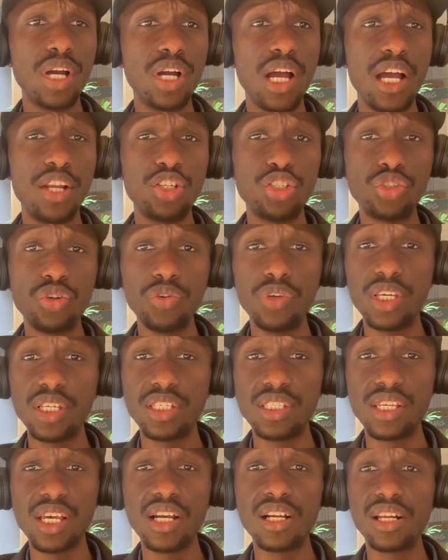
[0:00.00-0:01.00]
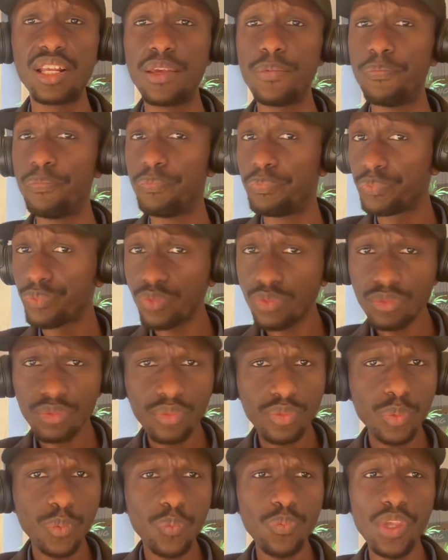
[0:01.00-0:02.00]
and show you exactly
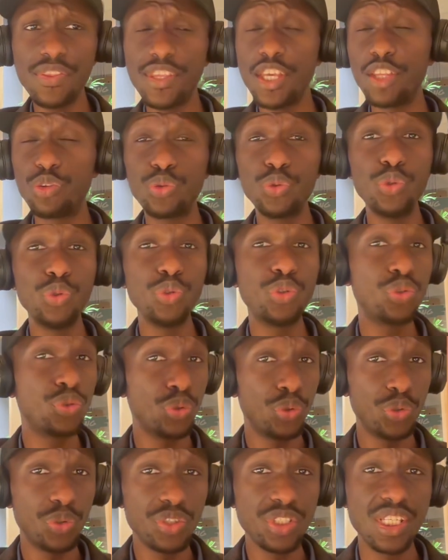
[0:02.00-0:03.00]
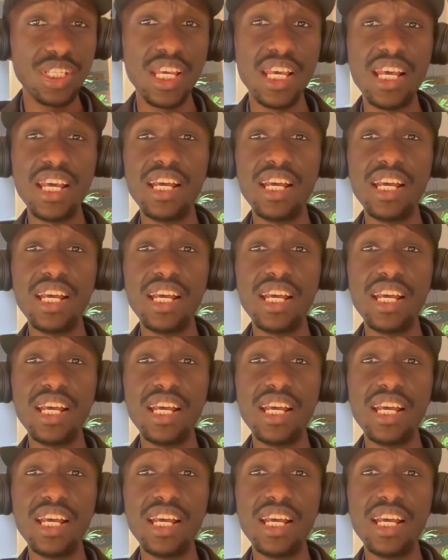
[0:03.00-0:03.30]
the two tools